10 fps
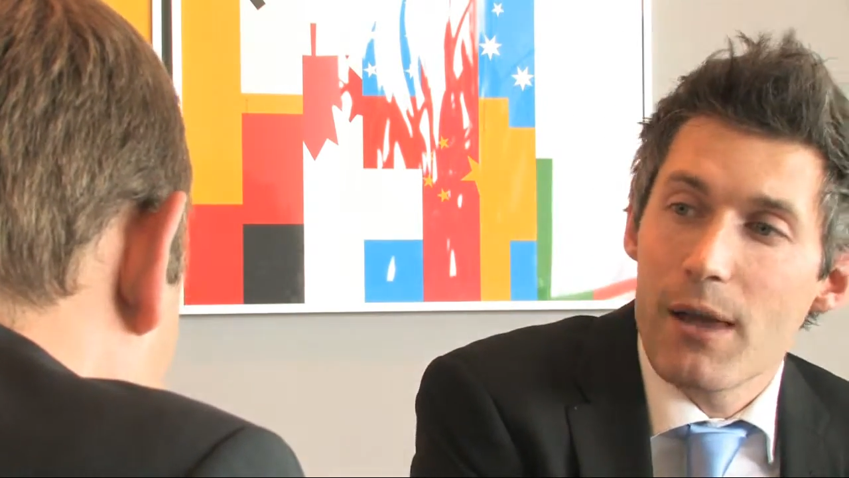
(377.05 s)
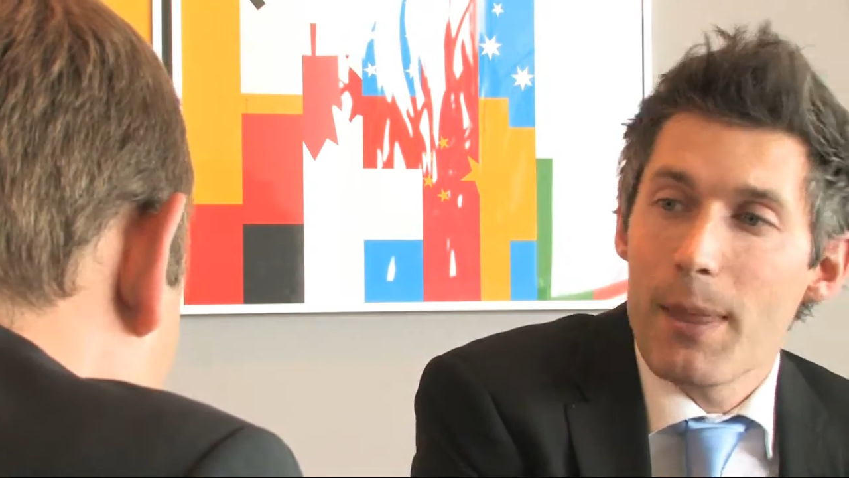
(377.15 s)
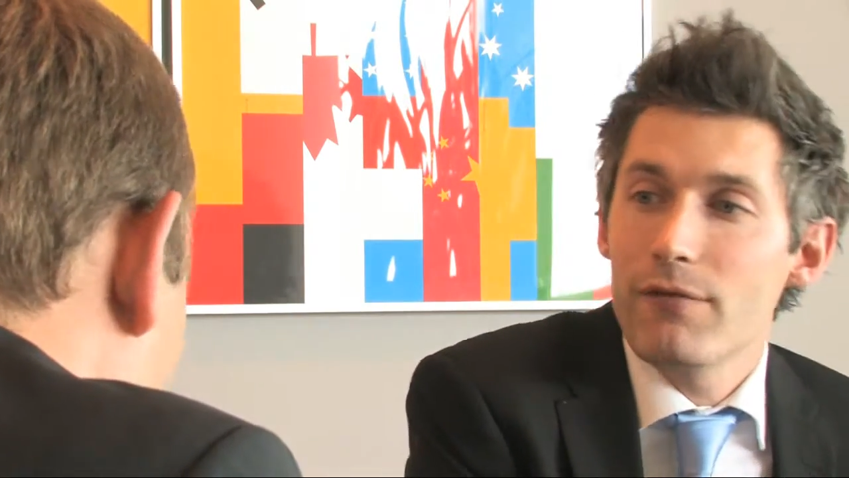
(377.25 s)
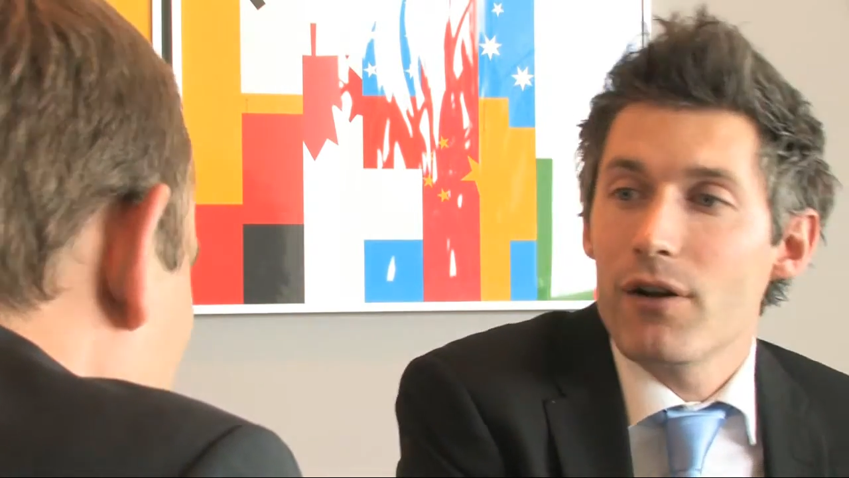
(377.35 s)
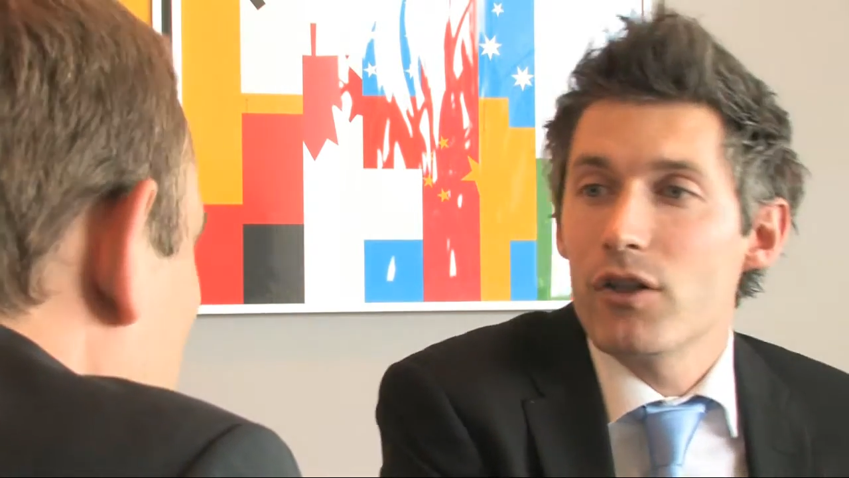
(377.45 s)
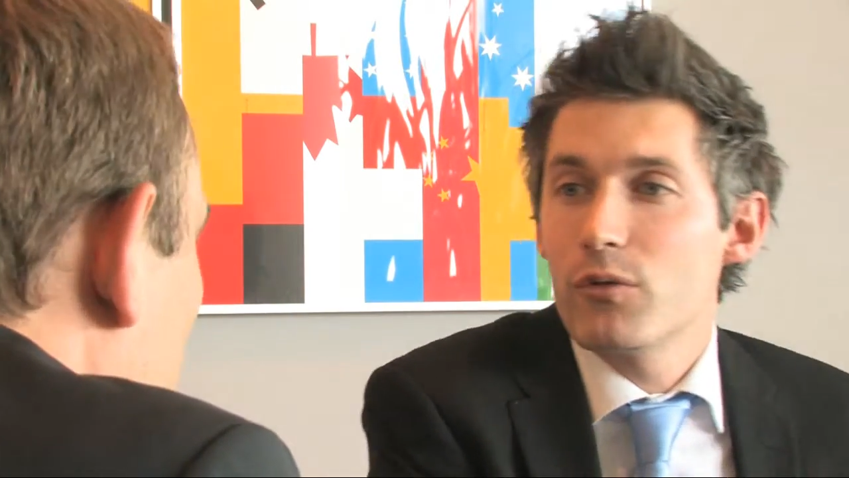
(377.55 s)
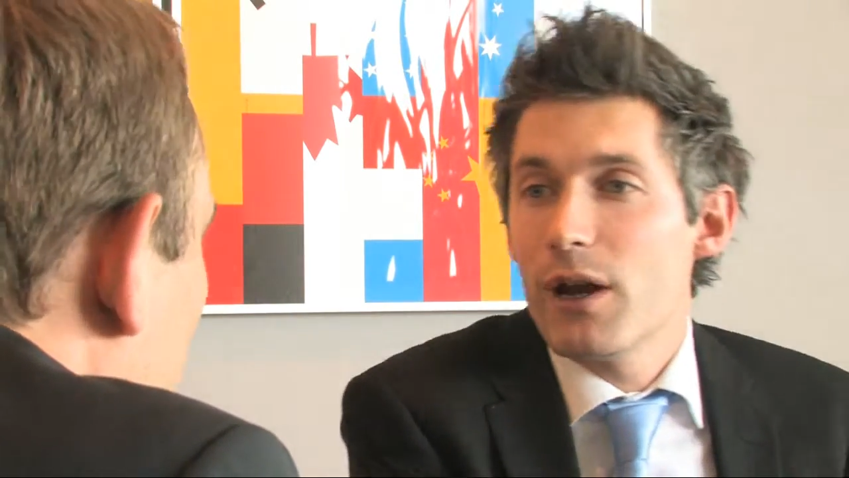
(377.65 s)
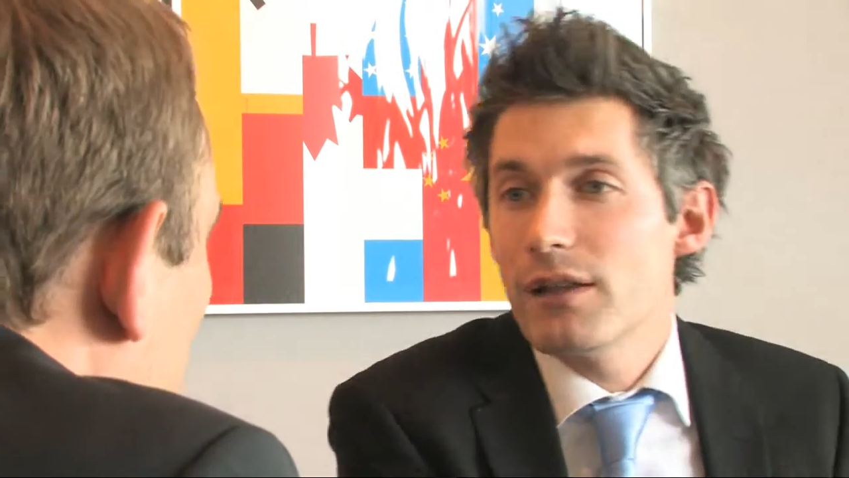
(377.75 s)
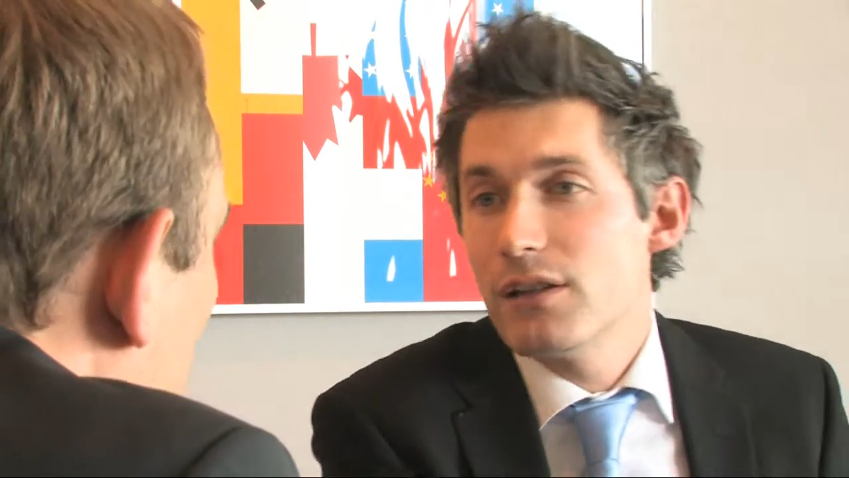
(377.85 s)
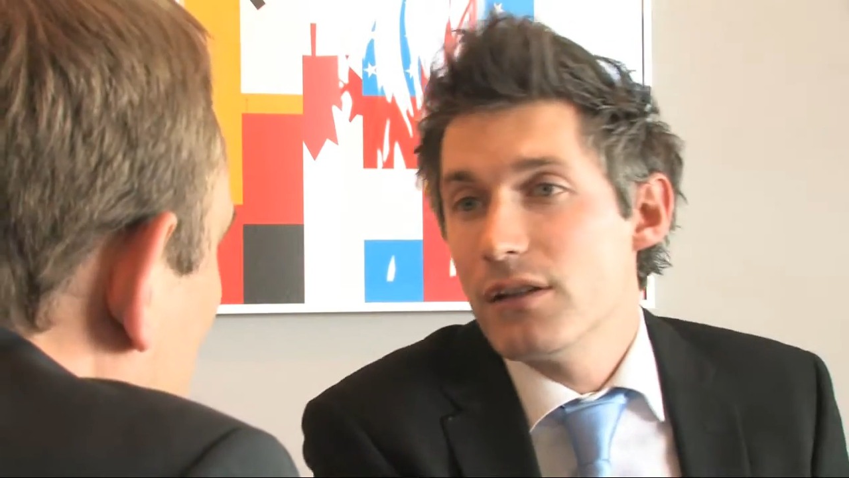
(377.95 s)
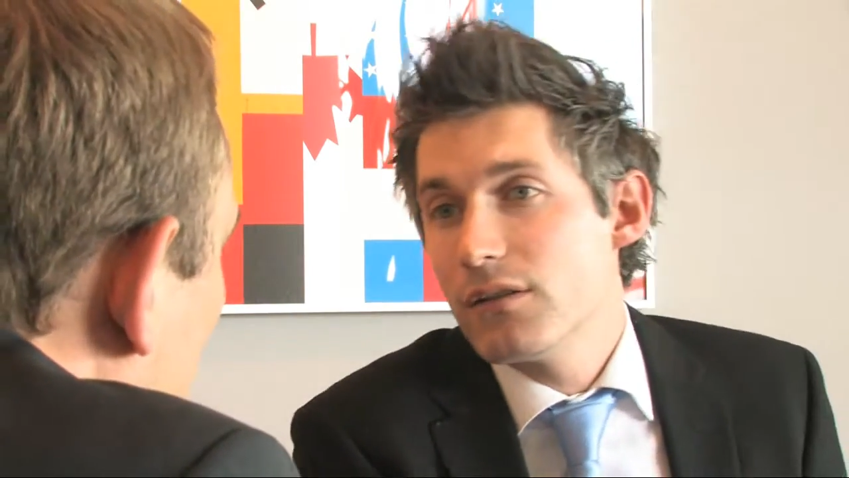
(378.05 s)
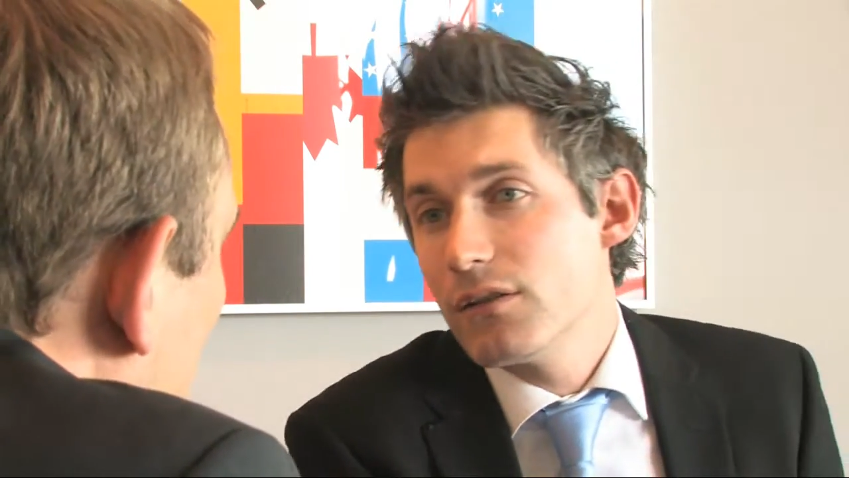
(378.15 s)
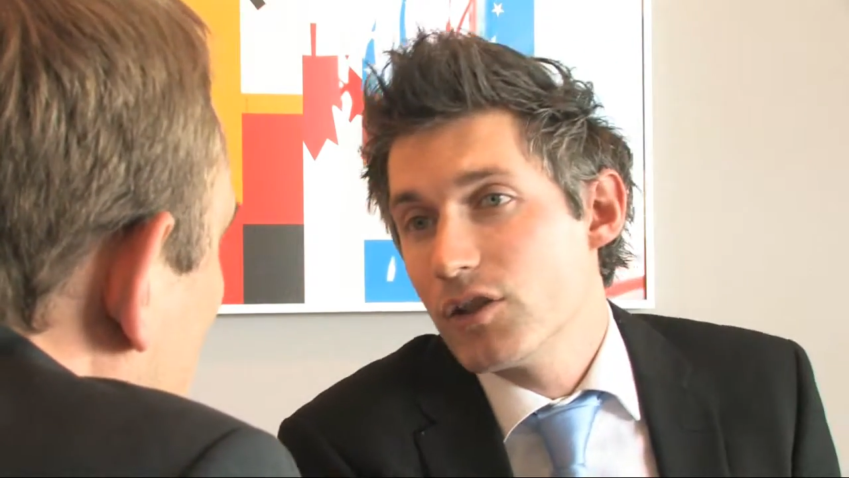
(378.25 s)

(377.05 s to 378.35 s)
and they've underweighted